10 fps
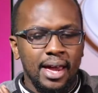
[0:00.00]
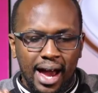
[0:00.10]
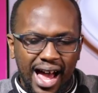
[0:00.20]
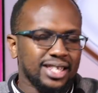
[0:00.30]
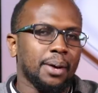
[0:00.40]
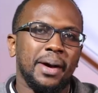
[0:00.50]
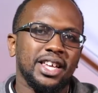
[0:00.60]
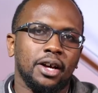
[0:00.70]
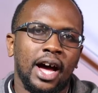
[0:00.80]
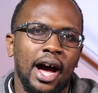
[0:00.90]
Has a
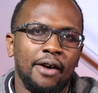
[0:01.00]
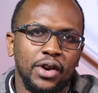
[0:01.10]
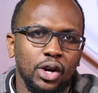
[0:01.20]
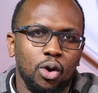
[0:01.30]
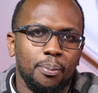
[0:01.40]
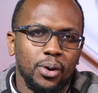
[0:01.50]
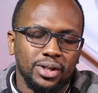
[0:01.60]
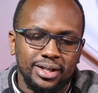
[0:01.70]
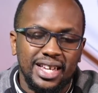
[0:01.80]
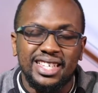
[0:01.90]
very good
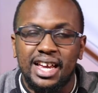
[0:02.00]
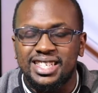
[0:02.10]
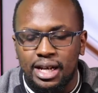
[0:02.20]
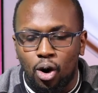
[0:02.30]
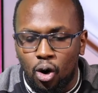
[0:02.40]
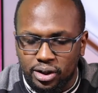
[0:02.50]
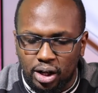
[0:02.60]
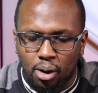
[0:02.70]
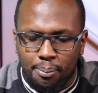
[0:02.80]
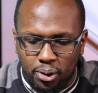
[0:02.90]
processor. It's an
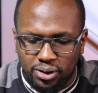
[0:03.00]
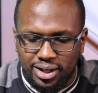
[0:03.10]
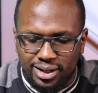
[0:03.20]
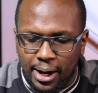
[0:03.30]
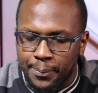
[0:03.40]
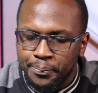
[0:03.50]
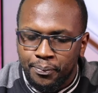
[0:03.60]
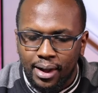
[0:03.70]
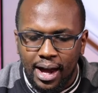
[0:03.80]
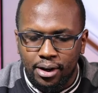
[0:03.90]
octa-core processor,
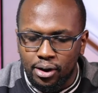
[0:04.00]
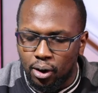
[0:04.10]
and